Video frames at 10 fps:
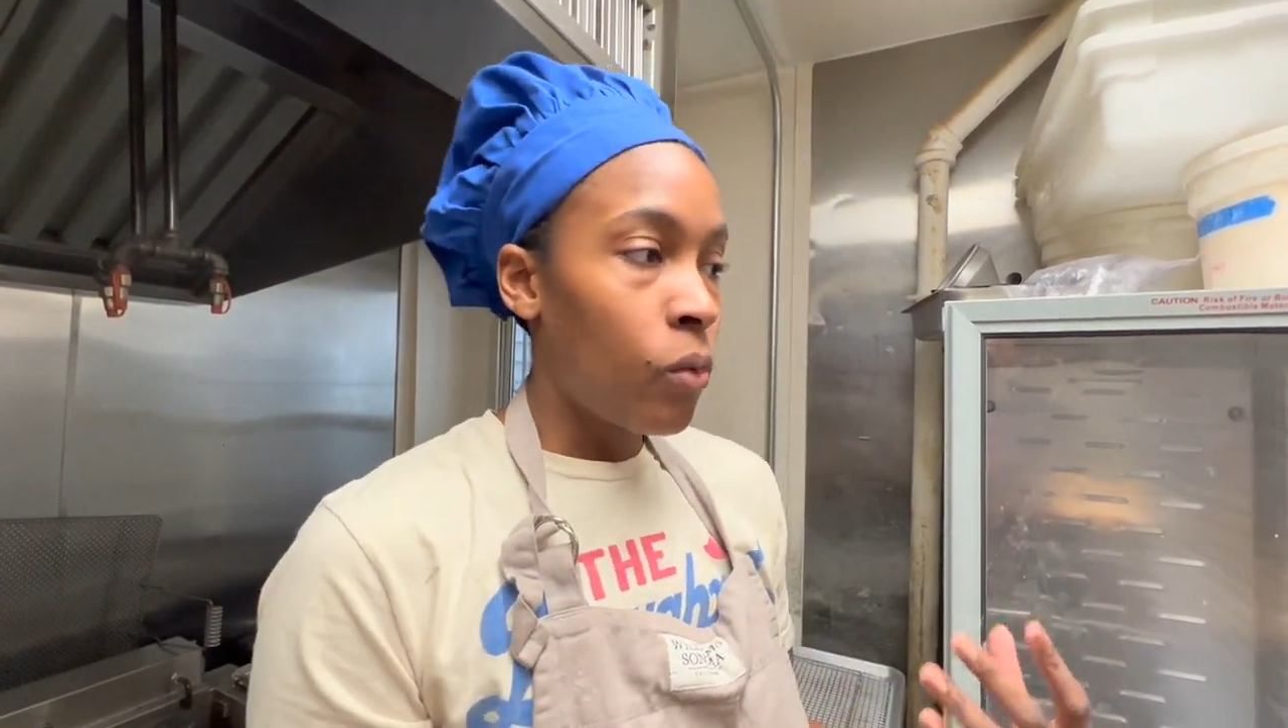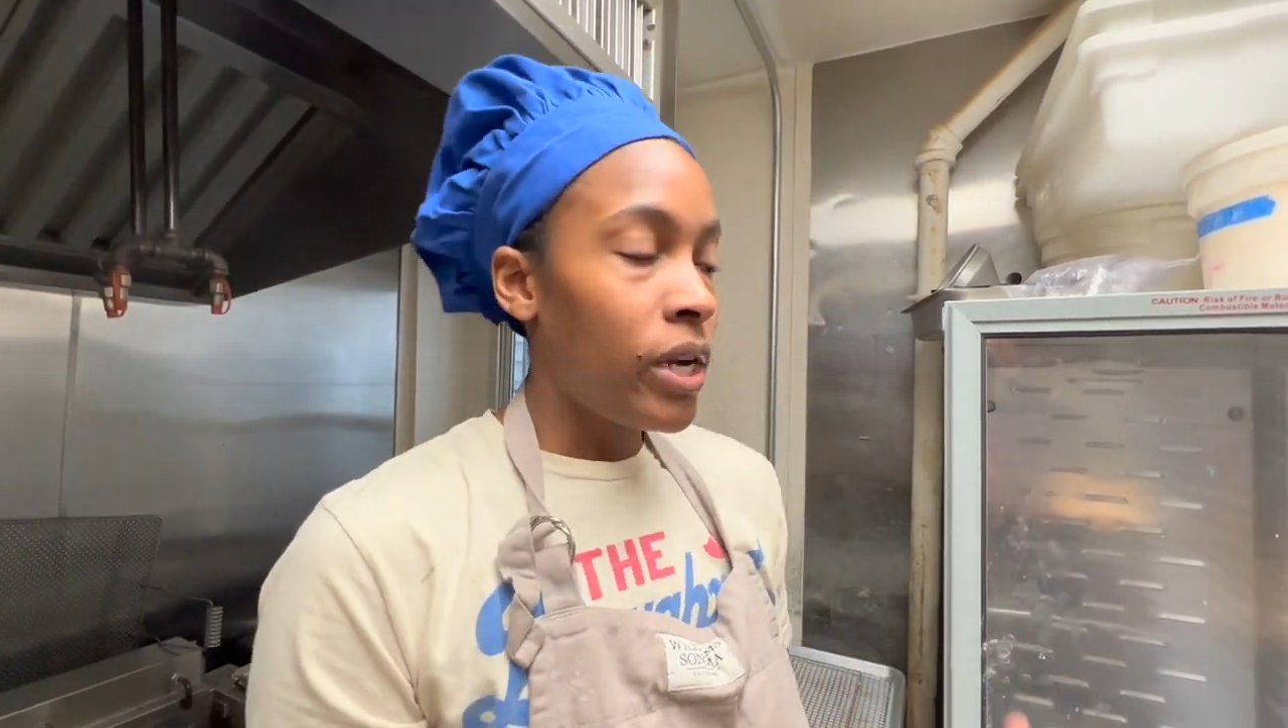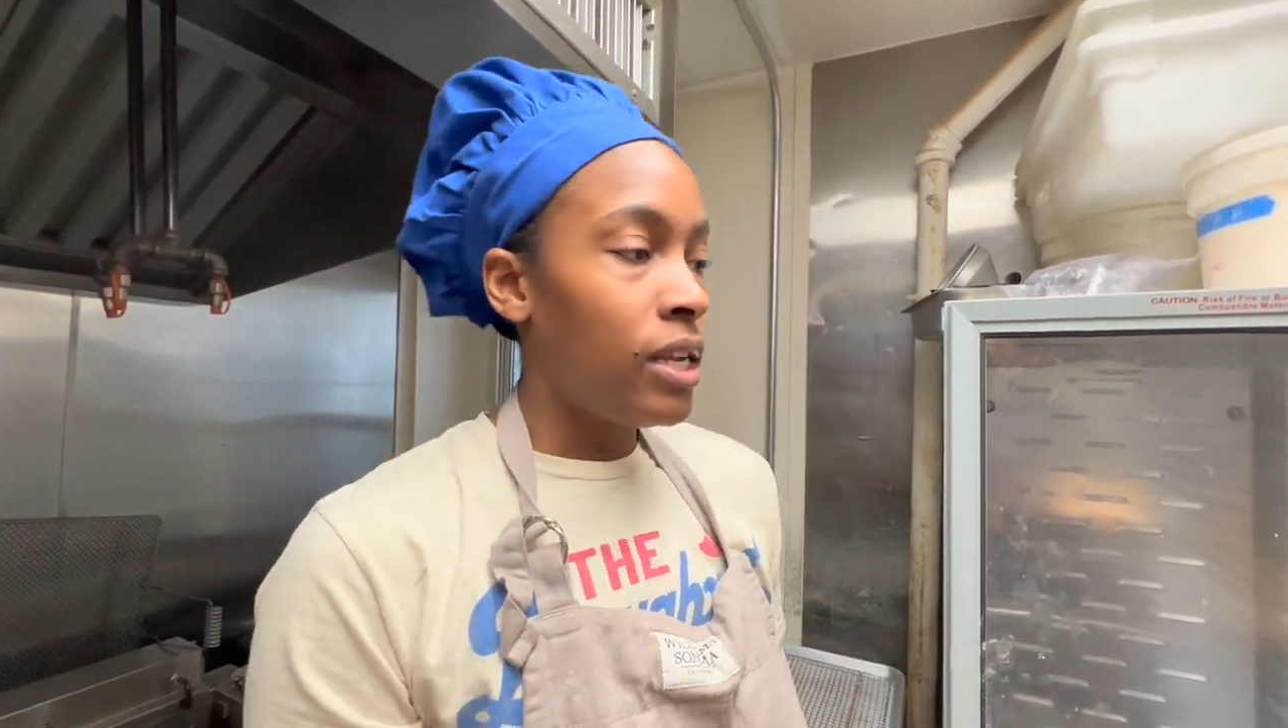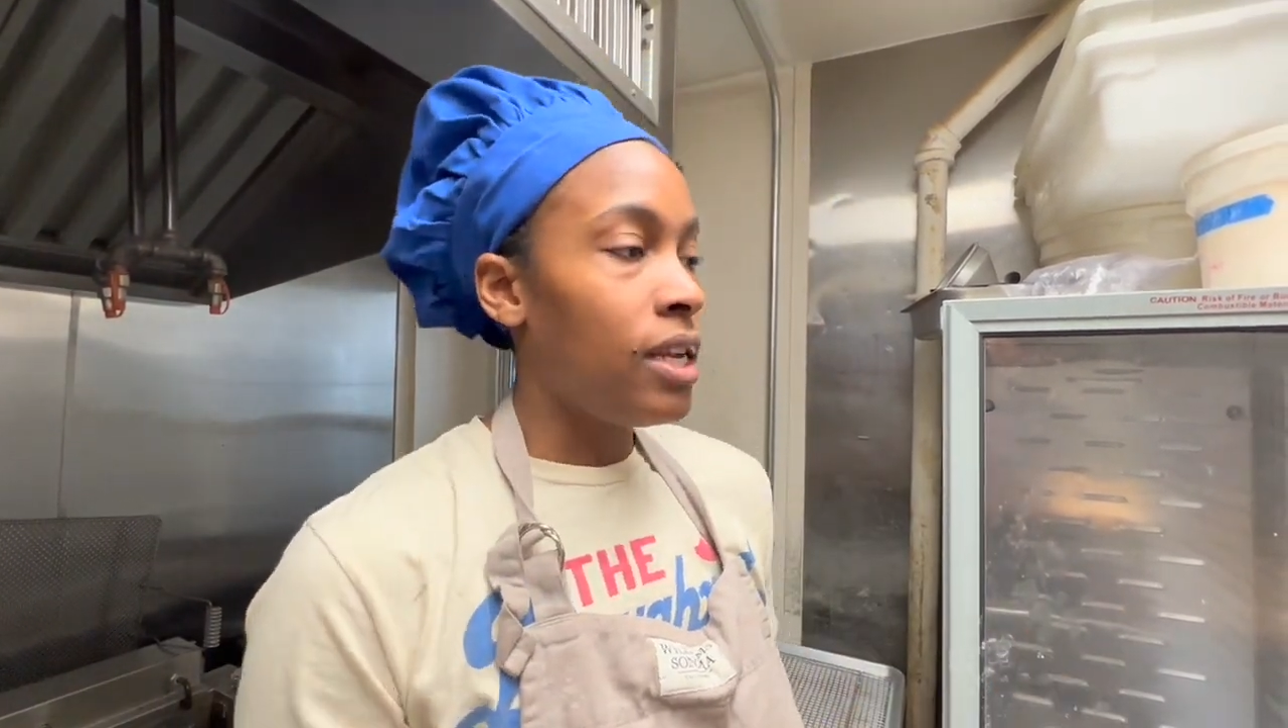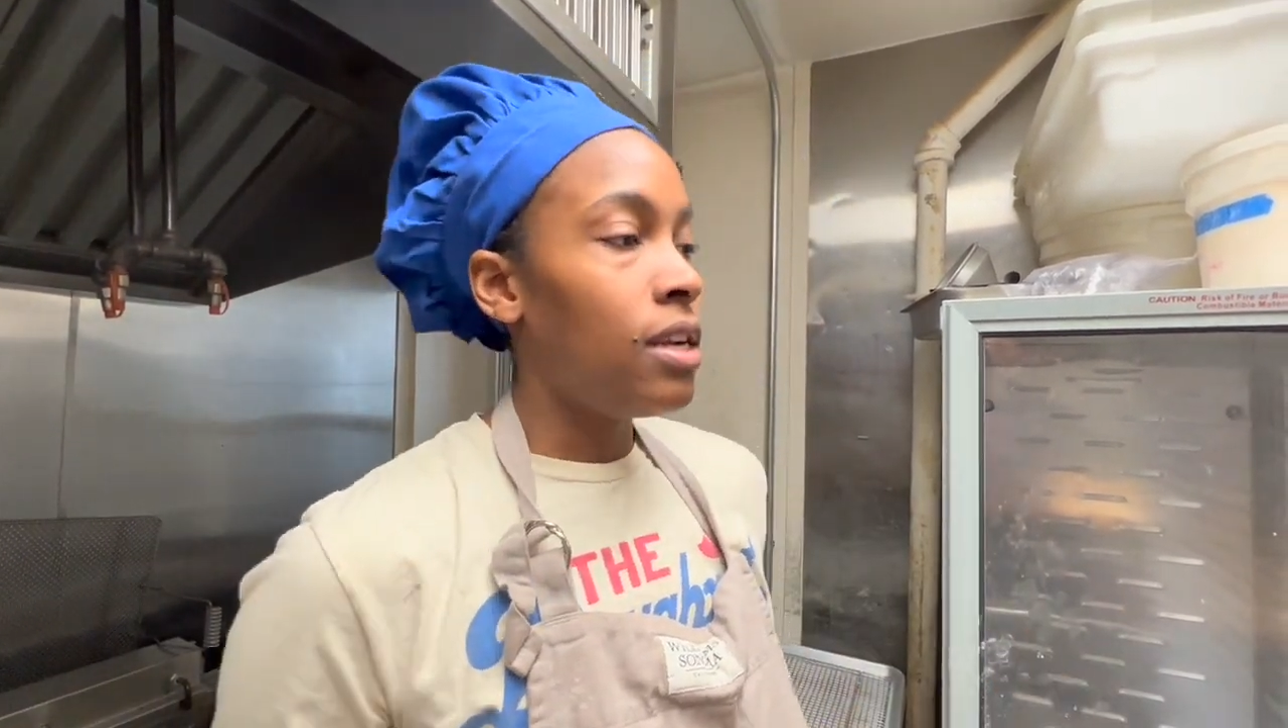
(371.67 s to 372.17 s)
we
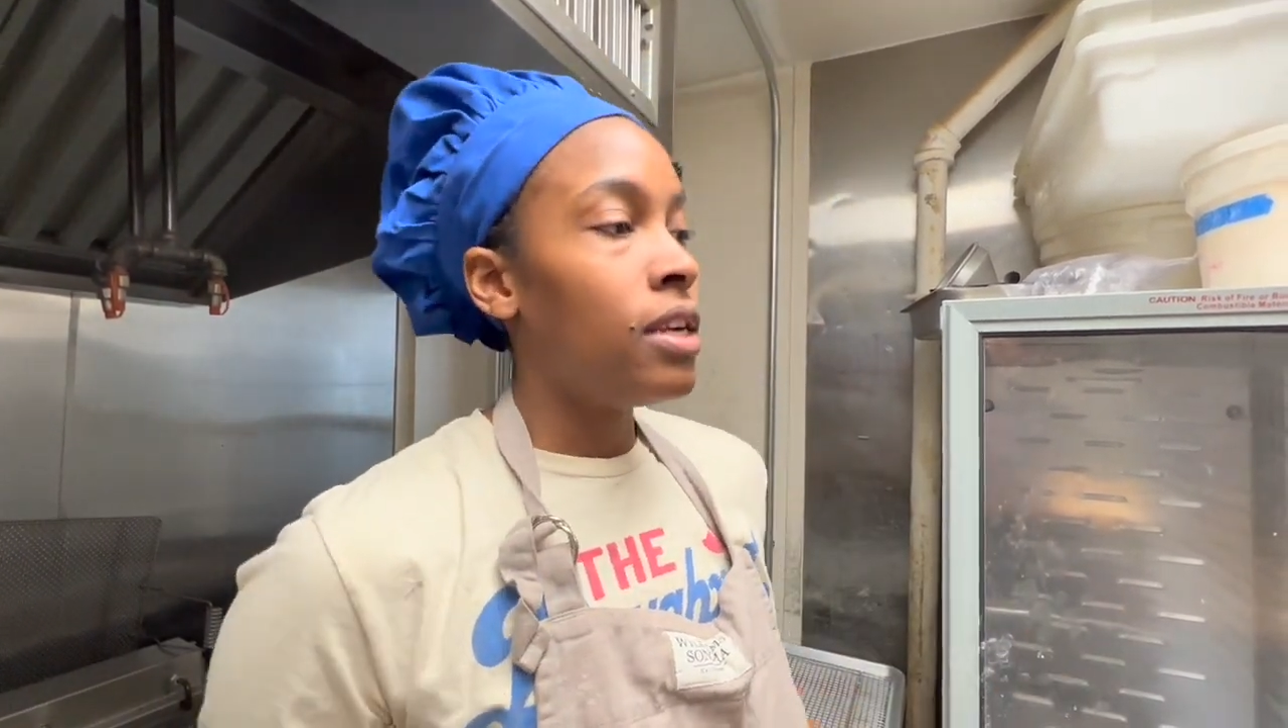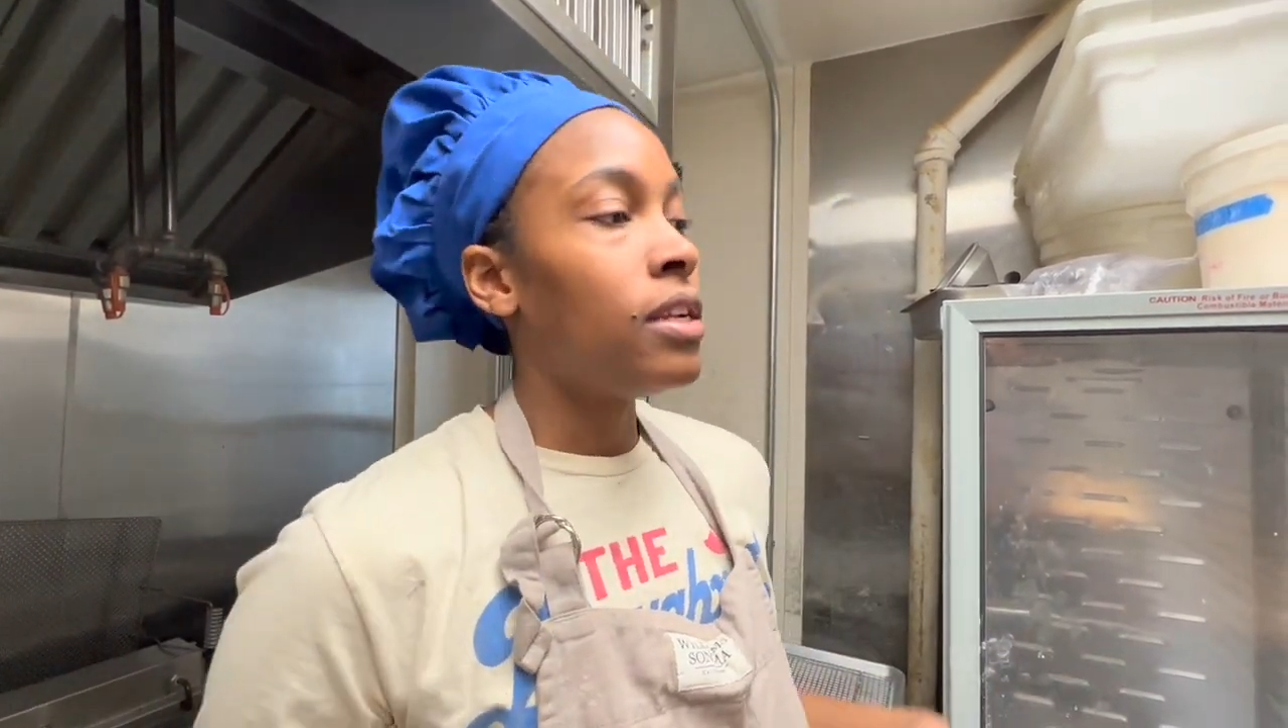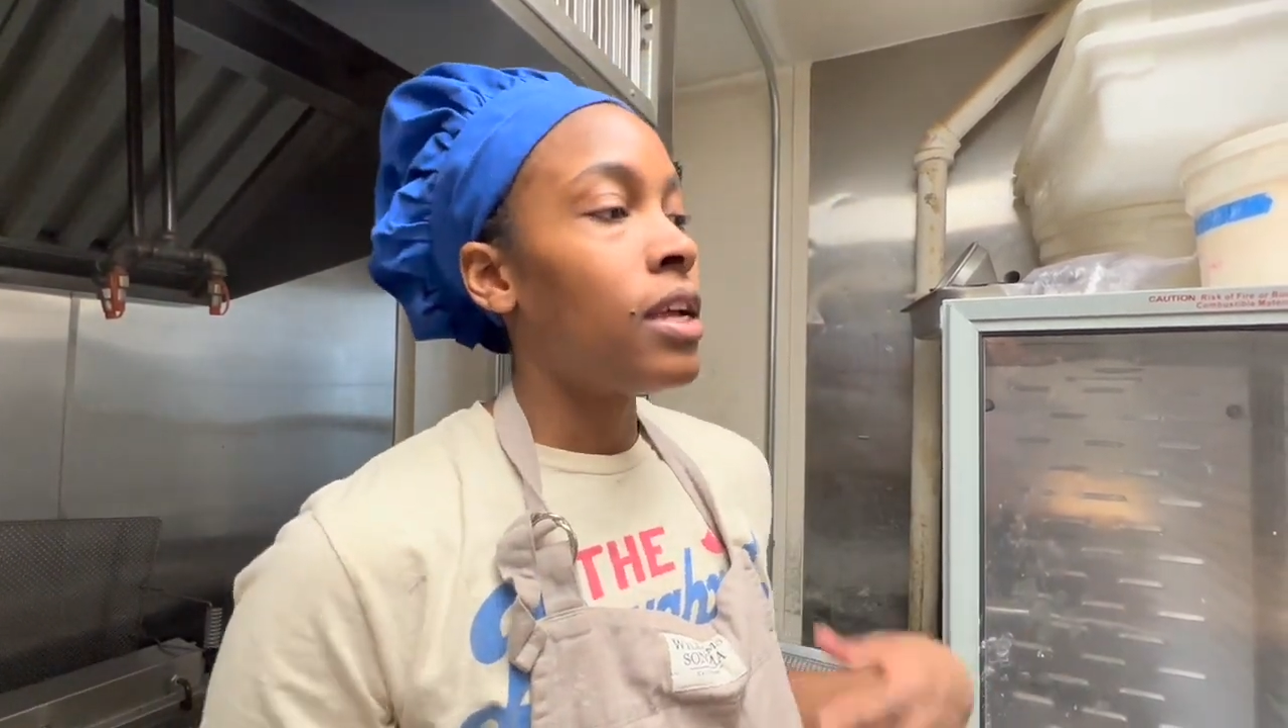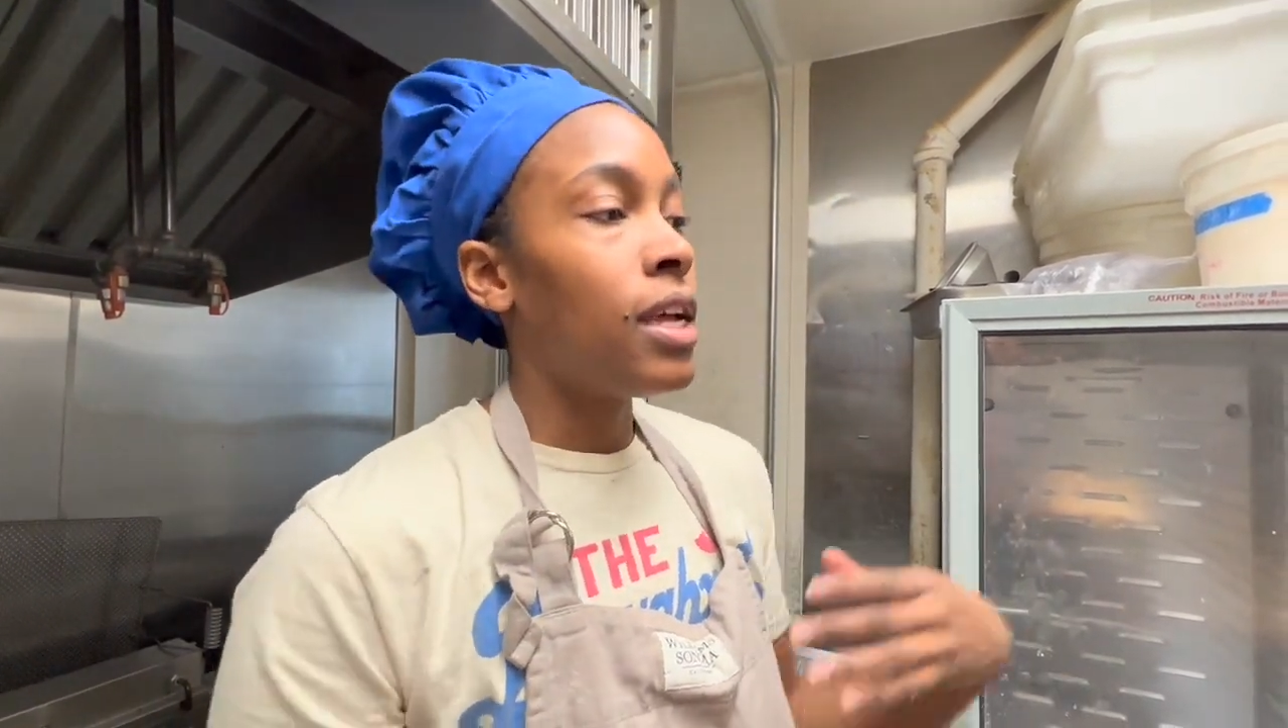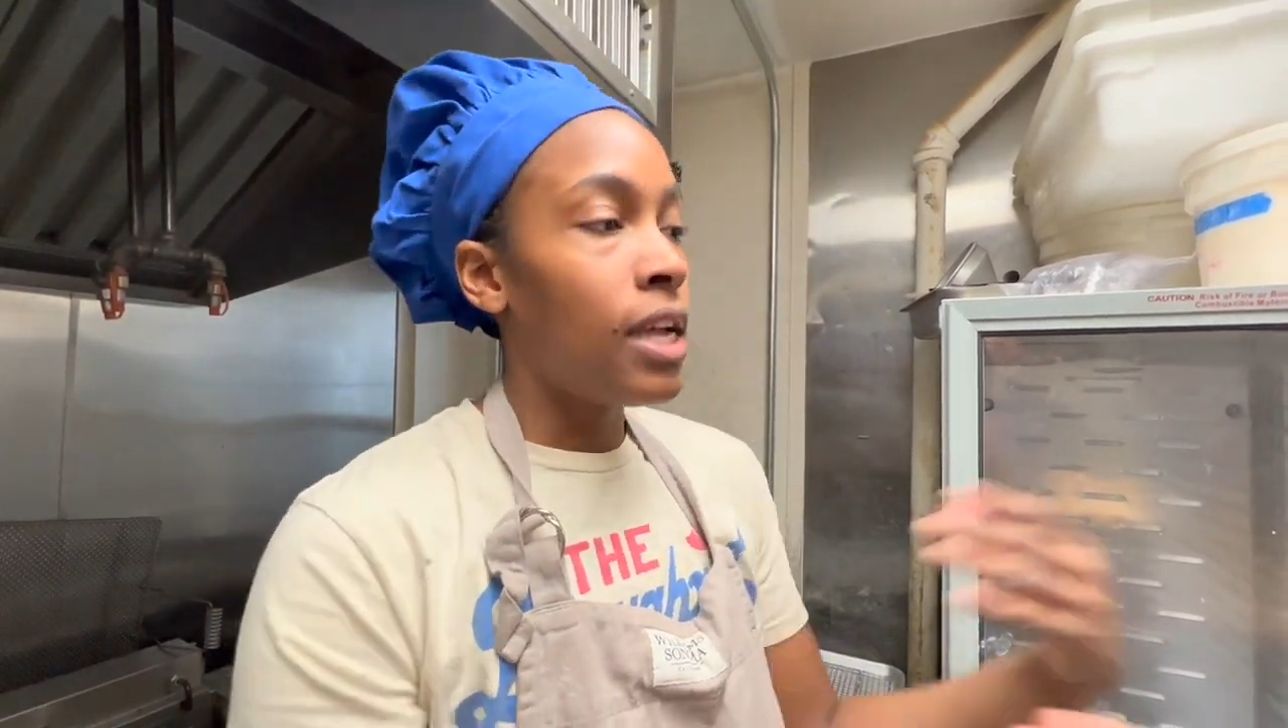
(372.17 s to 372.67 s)
need